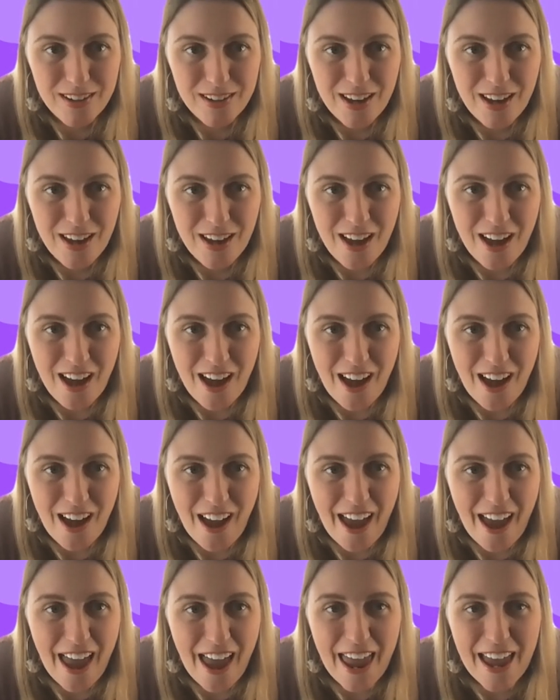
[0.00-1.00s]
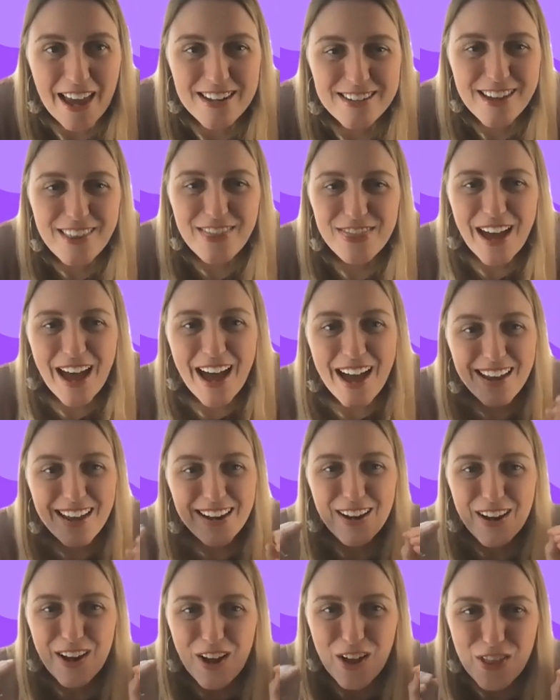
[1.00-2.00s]
Mm-hmm. And that
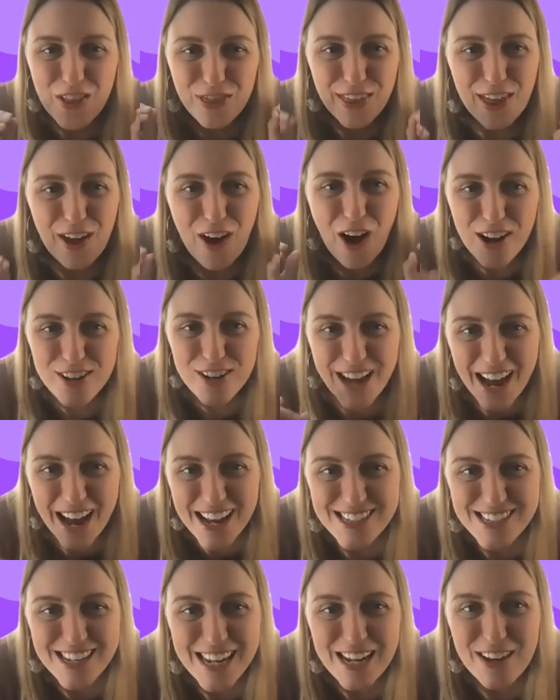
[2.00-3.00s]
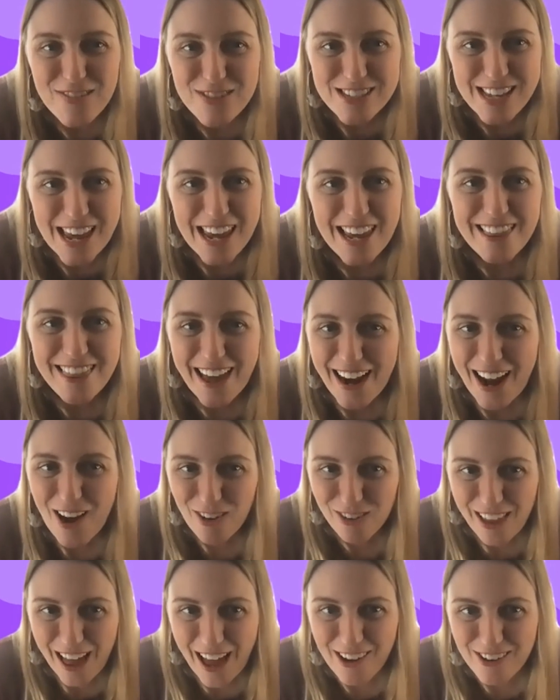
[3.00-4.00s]
the audacity of saying that
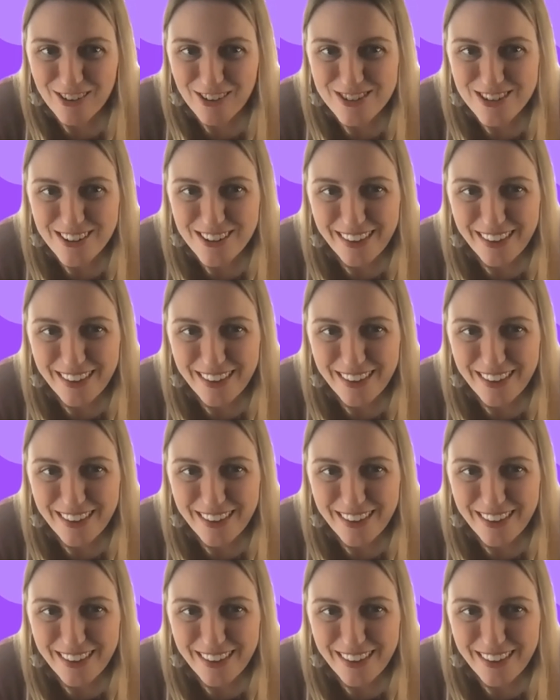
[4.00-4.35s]
out loud,